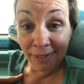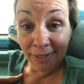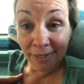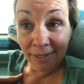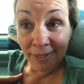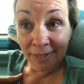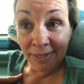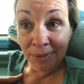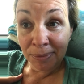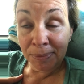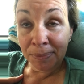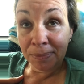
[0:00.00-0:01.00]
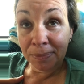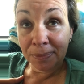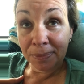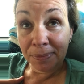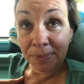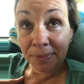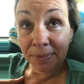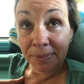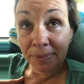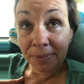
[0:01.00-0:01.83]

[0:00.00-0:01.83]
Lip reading: [no speech]